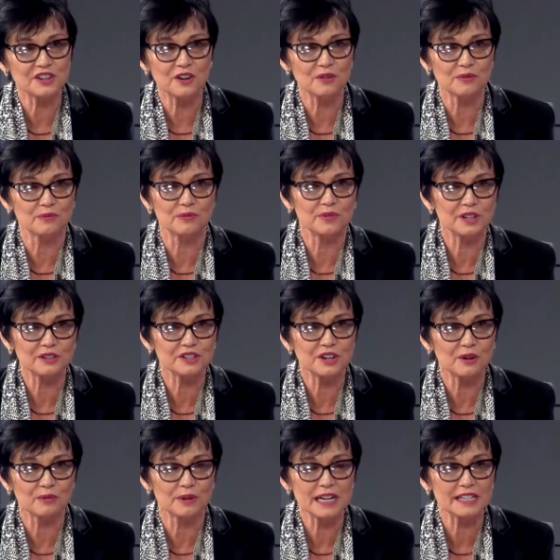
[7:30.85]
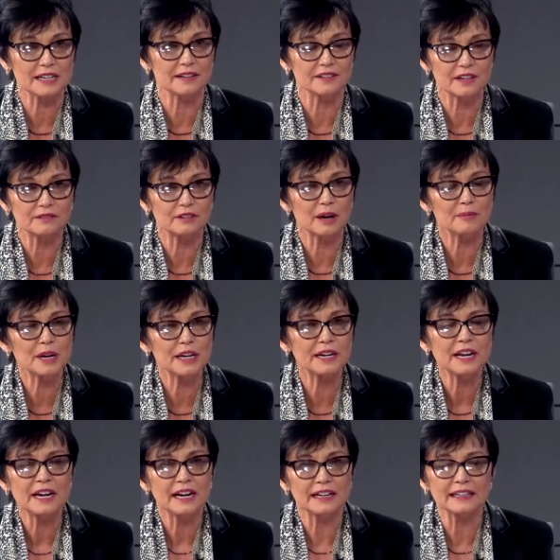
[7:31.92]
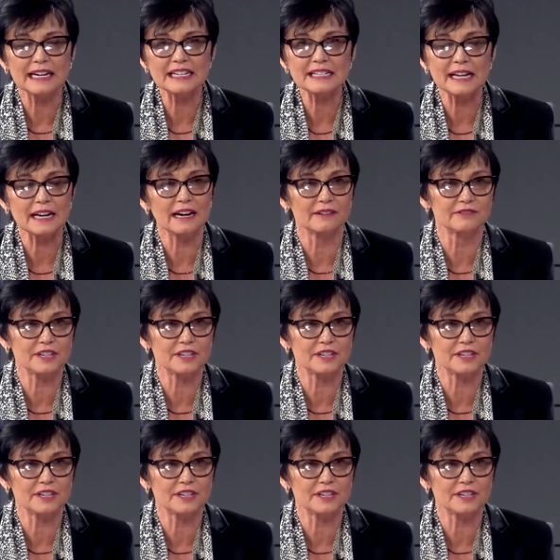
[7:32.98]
No, there's no reason. I mean, unless they have